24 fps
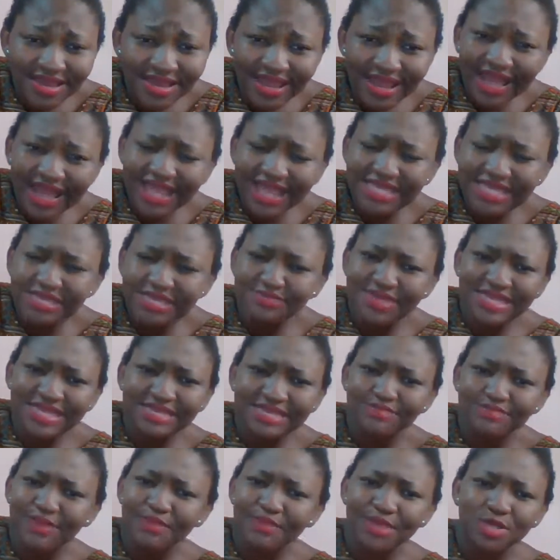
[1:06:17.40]
Cat meat
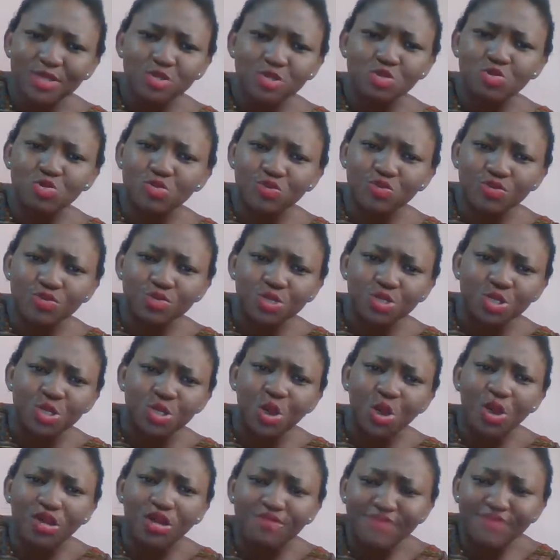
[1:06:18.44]
pepper soup,
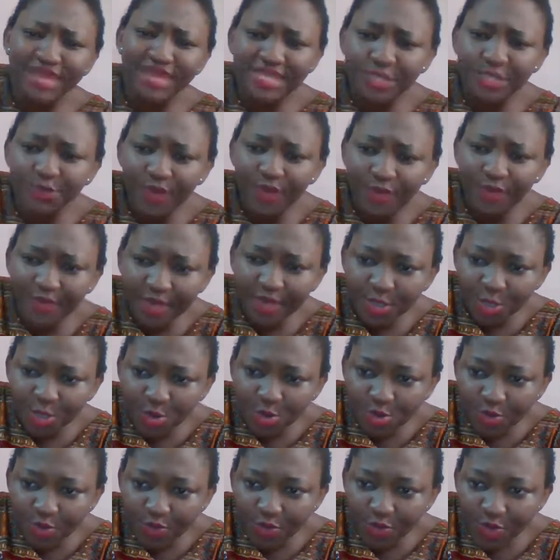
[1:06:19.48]
dog meat pepper
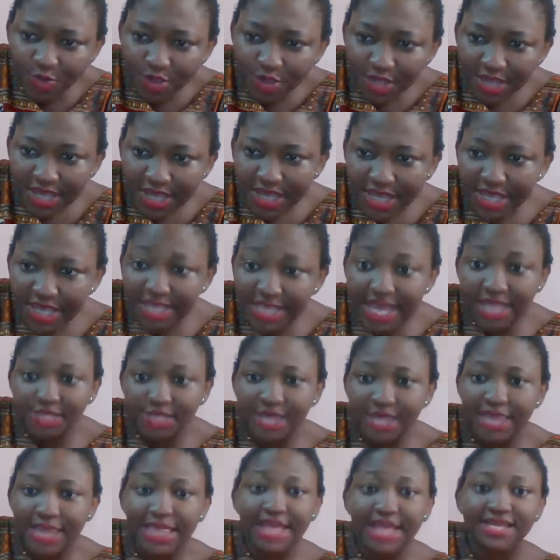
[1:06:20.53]
soup. Yes,
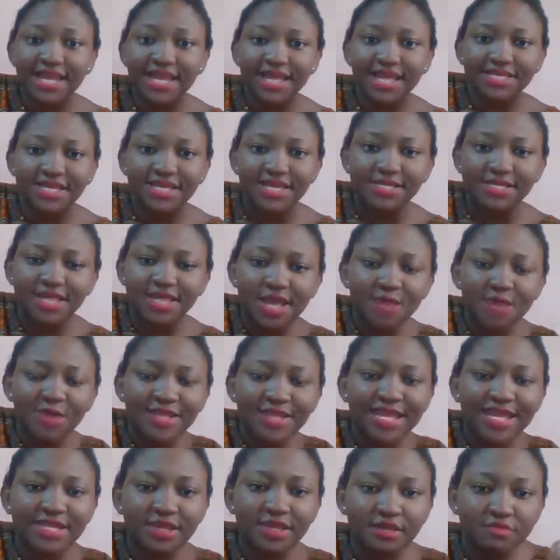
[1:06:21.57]
I like the accent. When
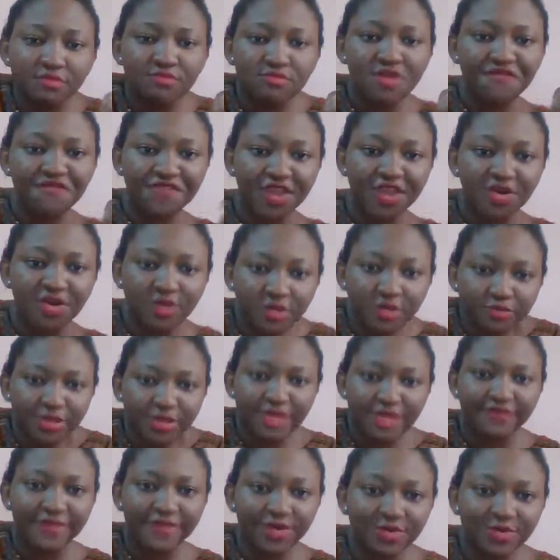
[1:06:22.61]
they're doing,
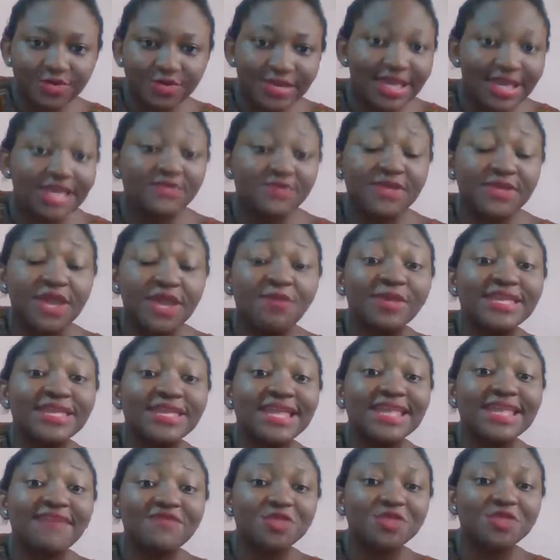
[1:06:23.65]
especially when they're
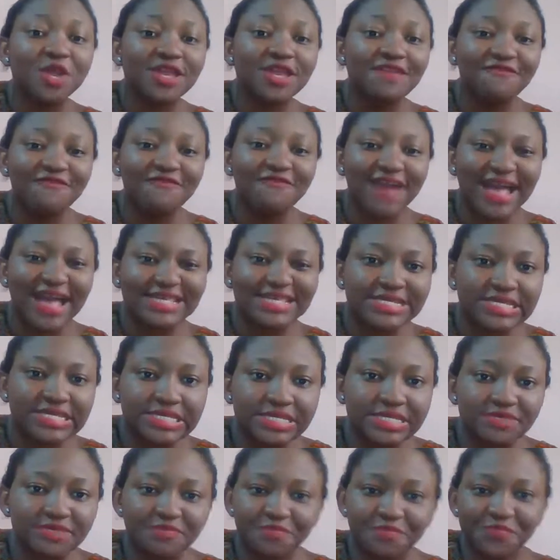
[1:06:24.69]
not even talking fast.
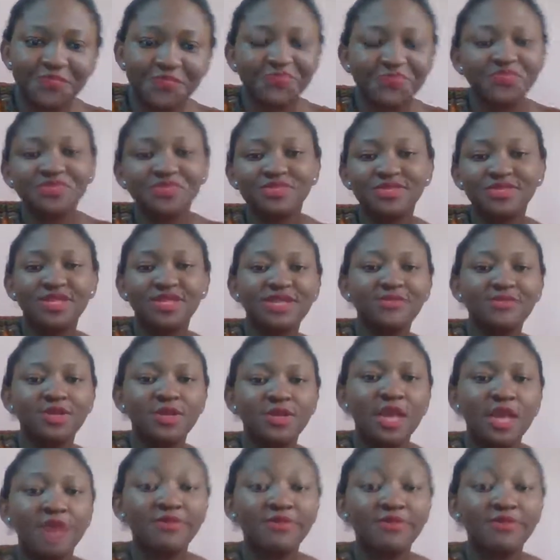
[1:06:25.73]
They're not doing,